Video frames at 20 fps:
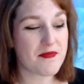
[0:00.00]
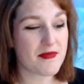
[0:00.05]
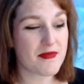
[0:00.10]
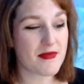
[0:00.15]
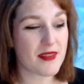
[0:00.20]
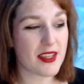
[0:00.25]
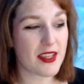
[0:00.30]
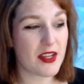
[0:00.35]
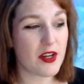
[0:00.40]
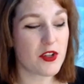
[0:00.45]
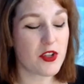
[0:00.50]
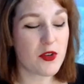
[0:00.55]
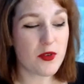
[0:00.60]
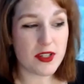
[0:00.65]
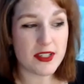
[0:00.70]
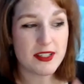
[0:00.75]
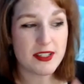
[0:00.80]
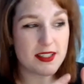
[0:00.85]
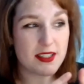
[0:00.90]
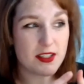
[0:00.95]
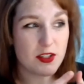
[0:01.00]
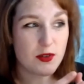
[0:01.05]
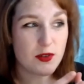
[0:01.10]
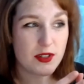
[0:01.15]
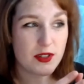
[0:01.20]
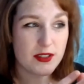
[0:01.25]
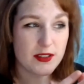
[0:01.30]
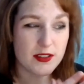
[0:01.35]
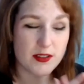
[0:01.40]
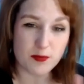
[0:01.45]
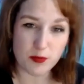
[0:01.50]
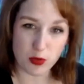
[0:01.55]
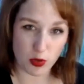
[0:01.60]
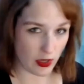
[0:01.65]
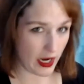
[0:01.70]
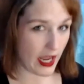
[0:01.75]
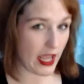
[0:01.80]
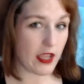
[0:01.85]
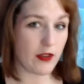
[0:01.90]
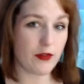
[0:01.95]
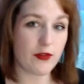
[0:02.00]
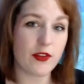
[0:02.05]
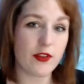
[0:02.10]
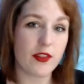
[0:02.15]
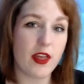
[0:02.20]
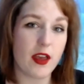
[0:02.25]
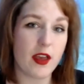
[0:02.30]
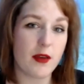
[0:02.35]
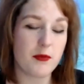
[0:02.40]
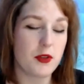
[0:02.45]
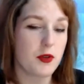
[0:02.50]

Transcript: you know, you can pray for them.